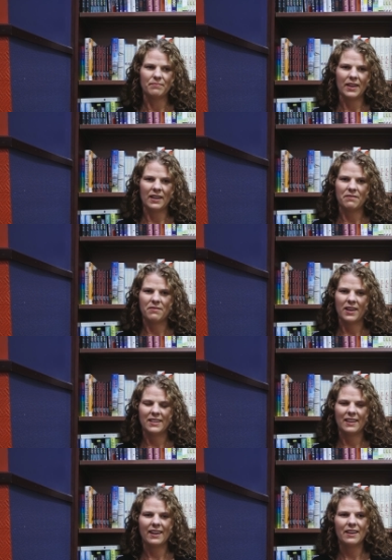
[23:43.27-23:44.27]
And I
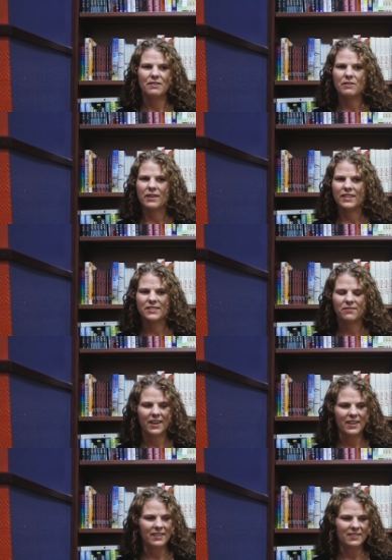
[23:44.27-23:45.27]
find, I don't know, I just
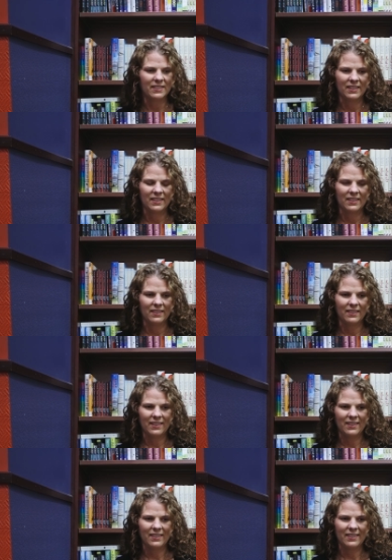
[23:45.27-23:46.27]
find
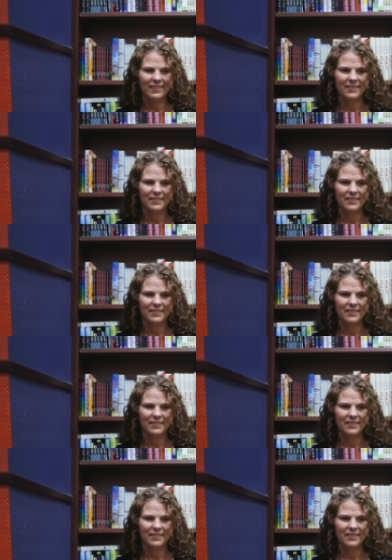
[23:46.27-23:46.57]
the